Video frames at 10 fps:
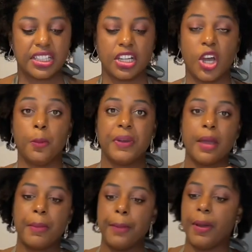gonna open up
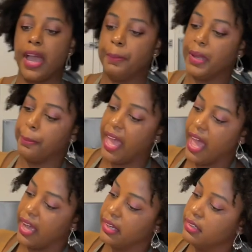my piping
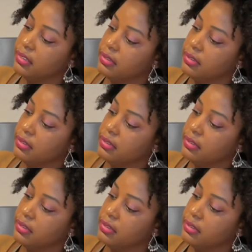bag.